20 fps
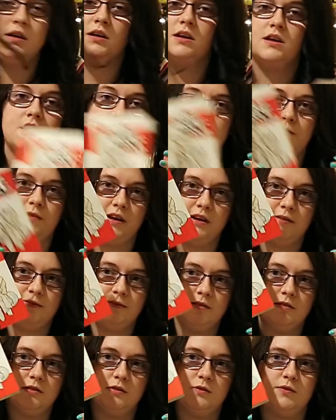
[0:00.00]
Another Fire
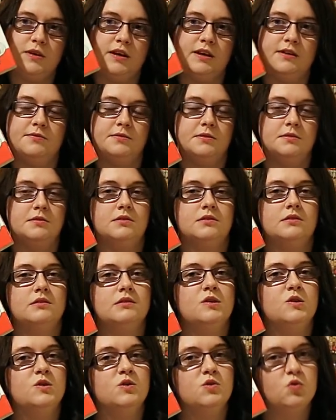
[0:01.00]
Force
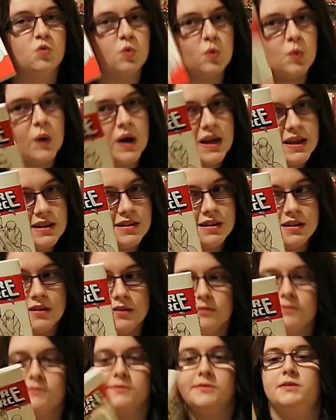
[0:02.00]

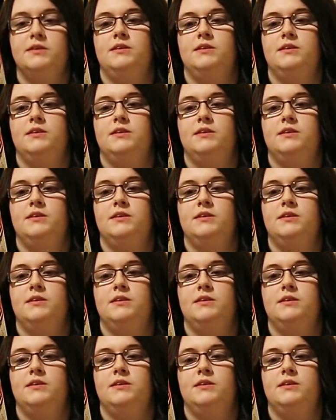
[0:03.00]
12.